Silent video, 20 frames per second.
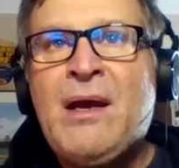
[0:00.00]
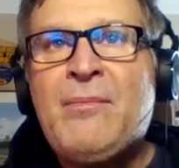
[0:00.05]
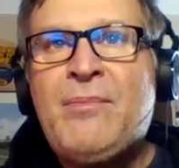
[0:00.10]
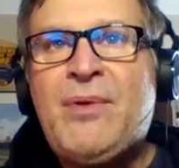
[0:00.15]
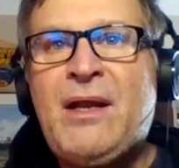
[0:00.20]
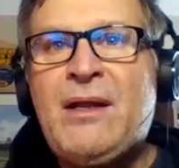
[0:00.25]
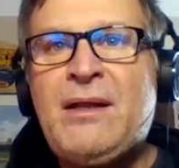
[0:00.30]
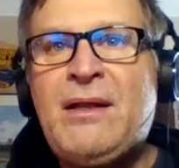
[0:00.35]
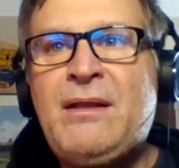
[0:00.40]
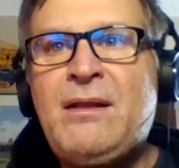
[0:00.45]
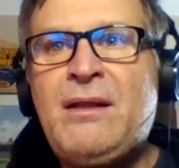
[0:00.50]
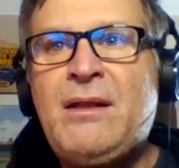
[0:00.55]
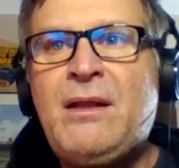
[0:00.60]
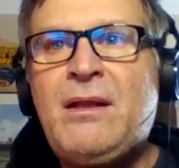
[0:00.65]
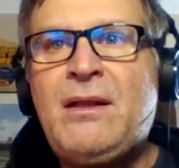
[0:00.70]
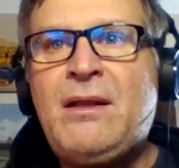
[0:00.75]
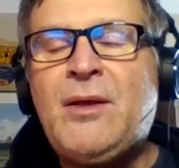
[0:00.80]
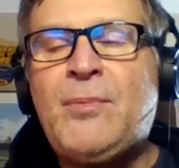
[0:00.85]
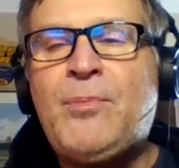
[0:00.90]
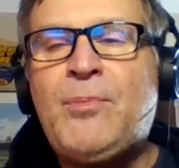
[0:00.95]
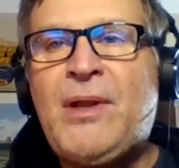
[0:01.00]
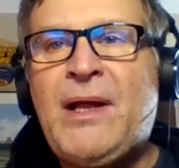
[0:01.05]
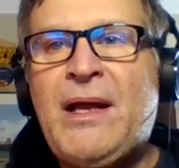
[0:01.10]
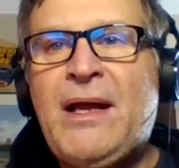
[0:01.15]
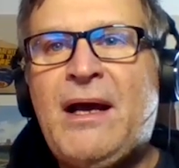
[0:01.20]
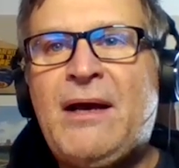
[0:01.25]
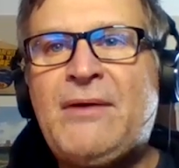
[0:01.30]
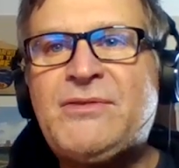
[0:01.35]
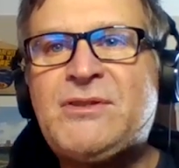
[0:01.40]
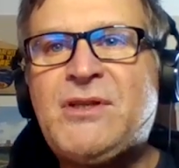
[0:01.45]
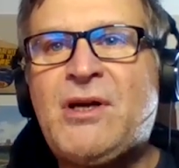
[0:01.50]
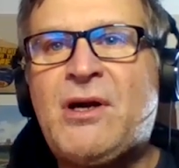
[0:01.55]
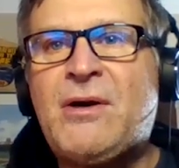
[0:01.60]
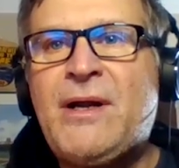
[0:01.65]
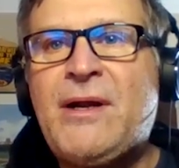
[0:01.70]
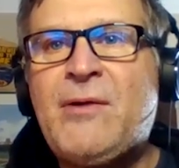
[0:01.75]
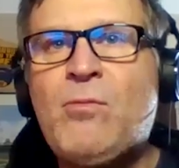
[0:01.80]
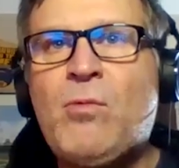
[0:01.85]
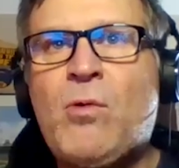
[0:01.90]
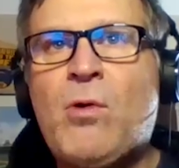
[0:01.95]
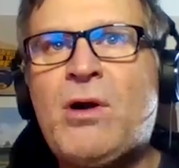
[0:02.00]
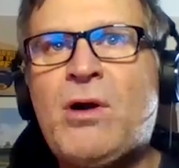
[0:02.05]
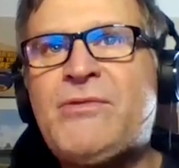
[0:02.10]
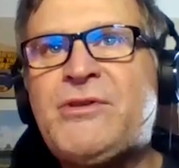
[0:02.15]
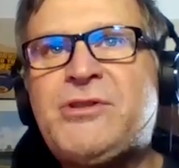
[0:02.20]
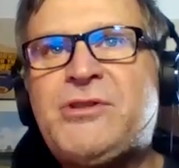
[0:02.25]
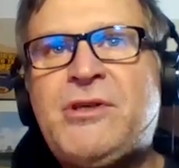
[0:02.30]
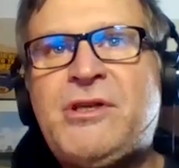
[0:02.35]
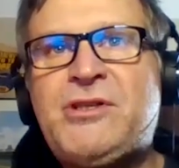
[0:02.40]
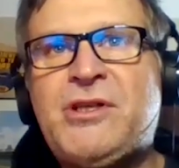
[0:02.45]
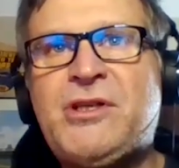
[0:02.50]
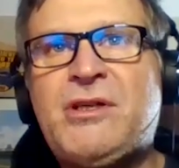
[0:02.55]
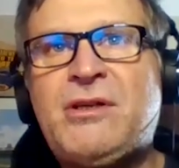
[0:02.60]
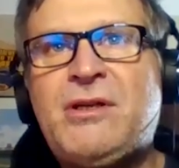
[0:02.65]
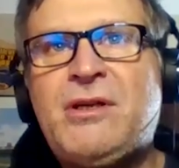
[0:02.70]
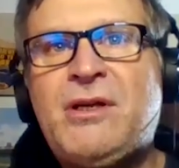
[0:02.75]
But the playoffs are a war of attrition.